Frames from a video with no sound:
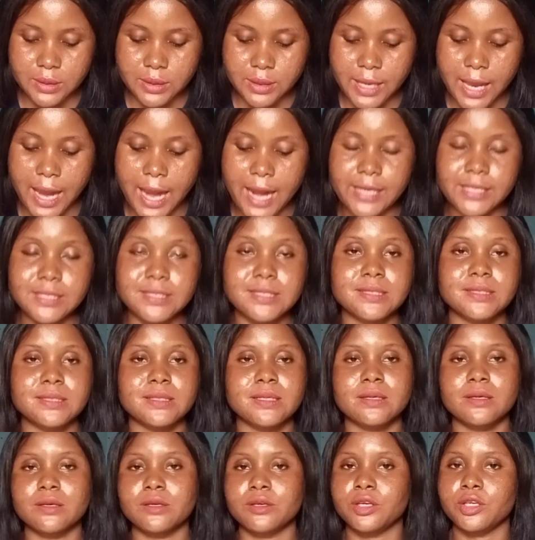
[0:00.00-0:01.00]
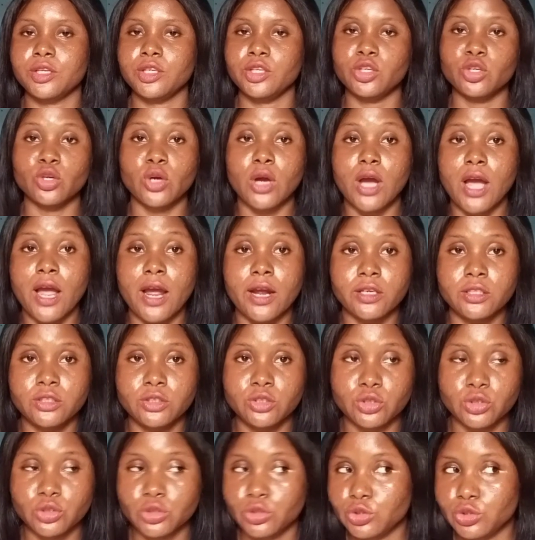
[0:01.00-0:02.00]
guys, you are
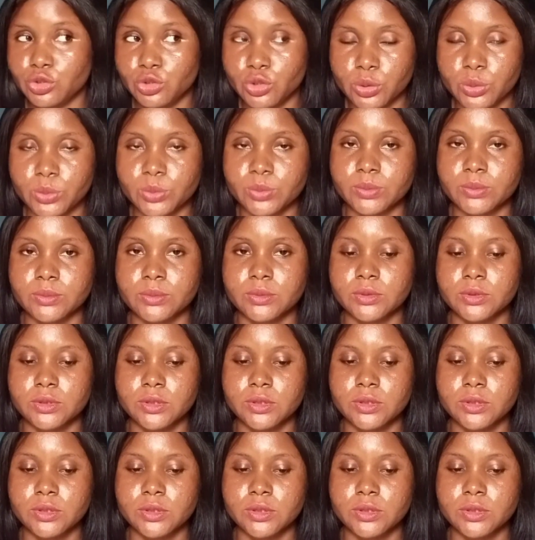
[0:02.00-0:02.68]
done.